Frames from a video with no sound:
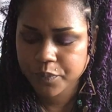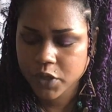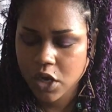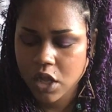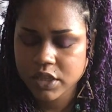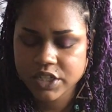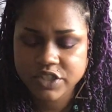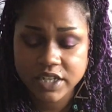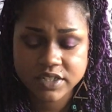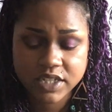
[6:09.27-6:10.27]
you're on
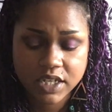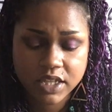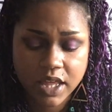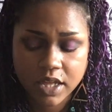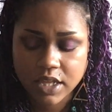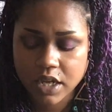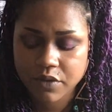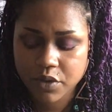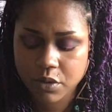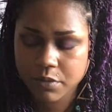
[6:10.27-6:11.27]
this. I see that a lot
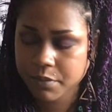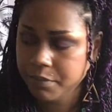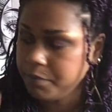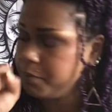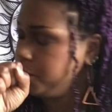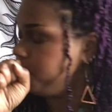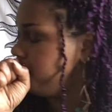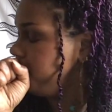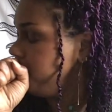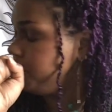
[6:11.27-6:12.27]
of you...
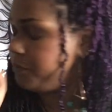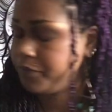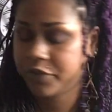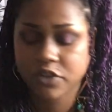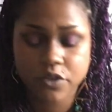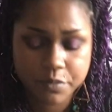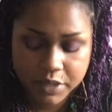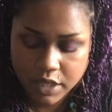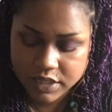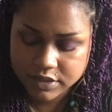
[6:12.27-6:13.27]

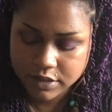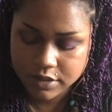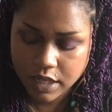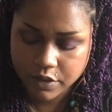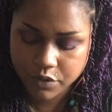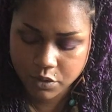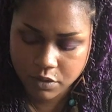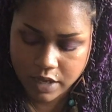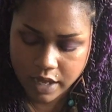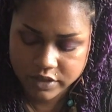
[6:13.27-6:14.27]
I see a lot of
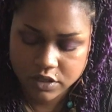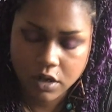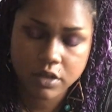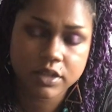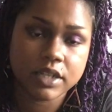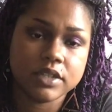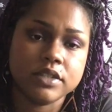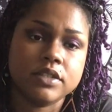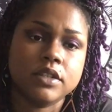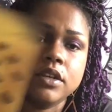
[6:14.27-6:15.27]
you guys are on
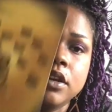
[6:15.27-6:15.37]
this